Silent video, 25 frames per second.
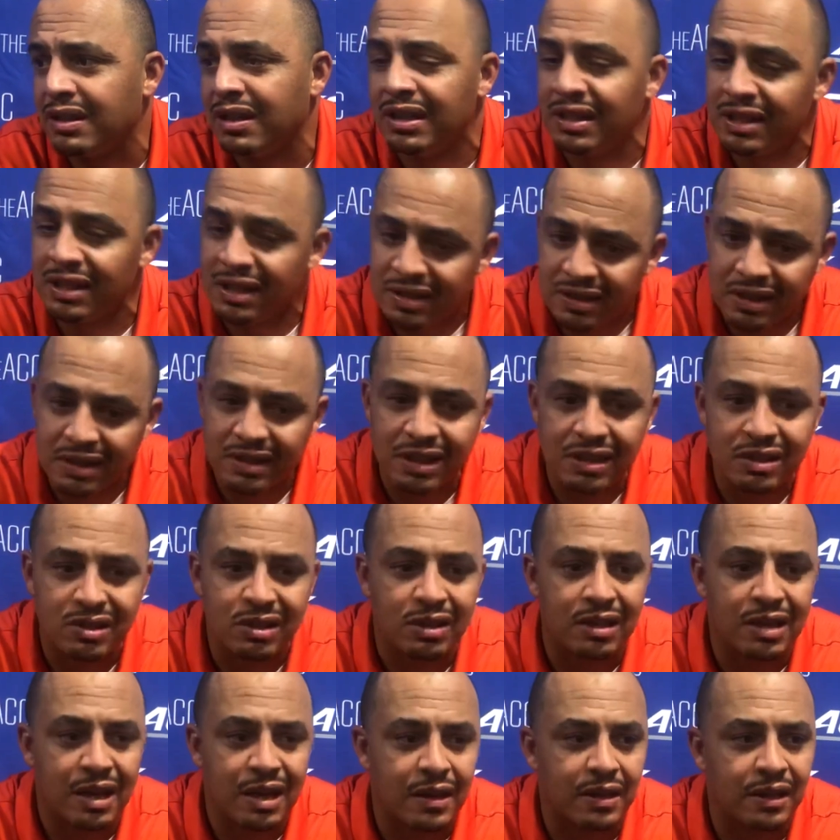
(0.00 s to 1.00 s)
And in this
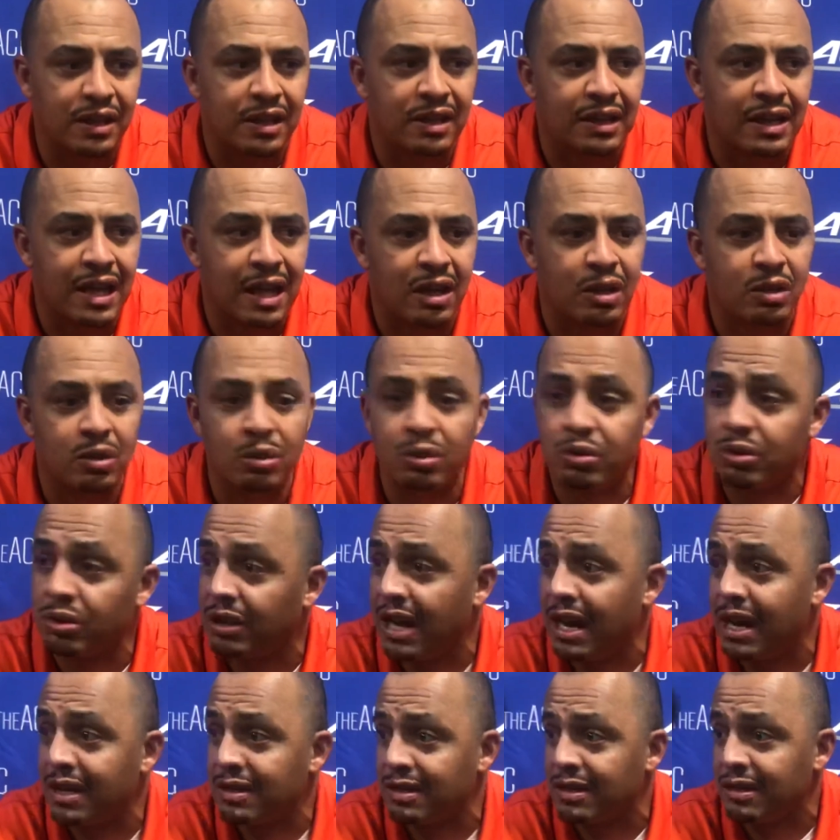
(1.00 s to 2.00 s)
condition, I think it kind of
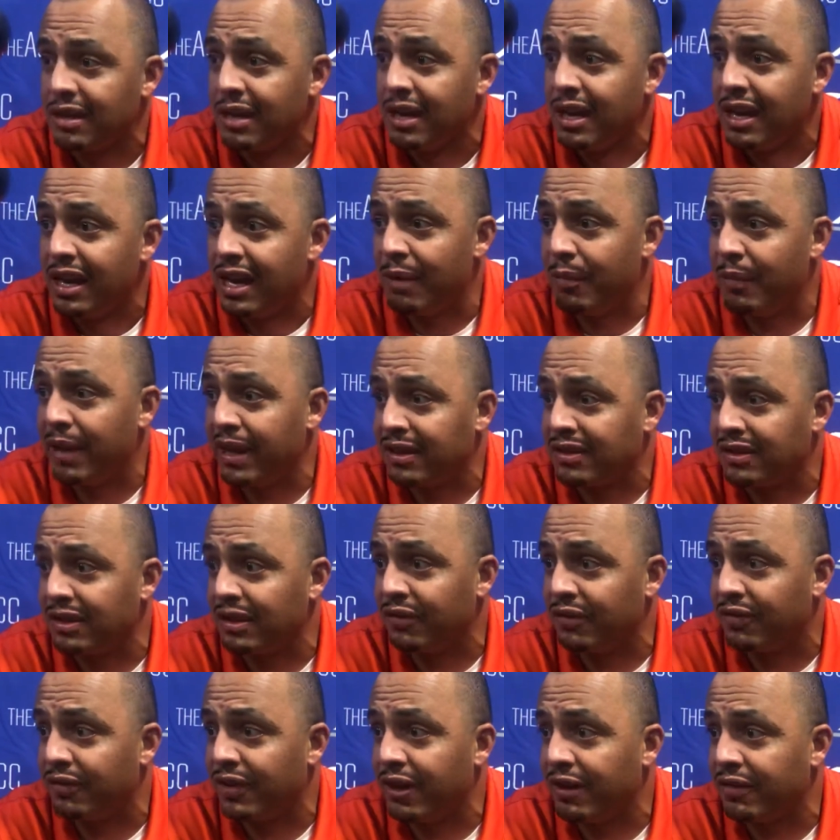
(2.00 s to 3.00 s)
neutralizes it and makes
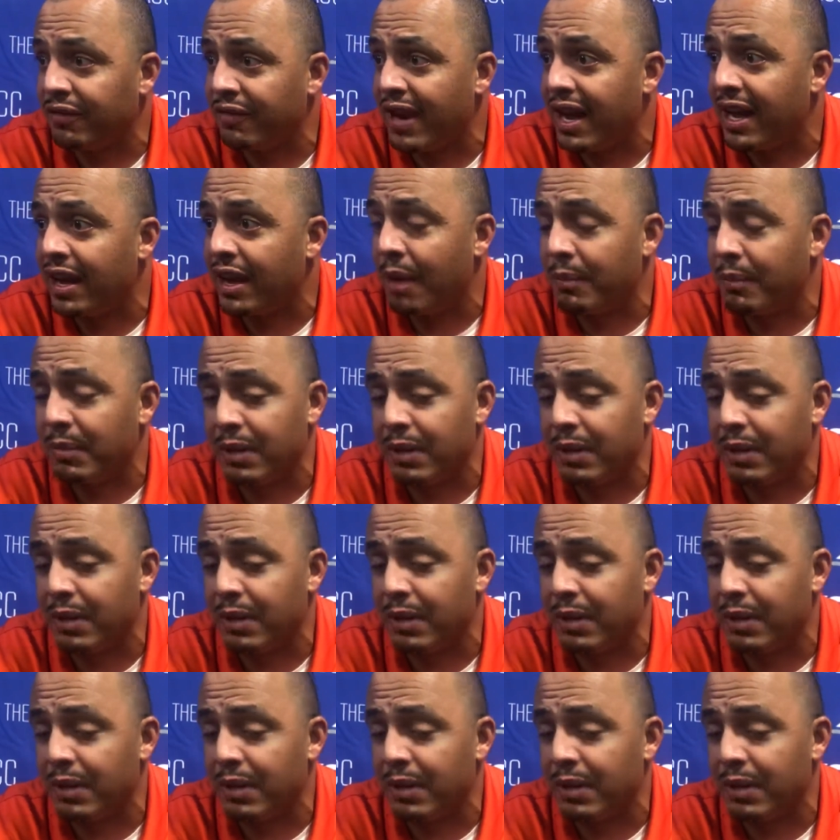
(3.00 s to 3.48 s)
it a fair advantage.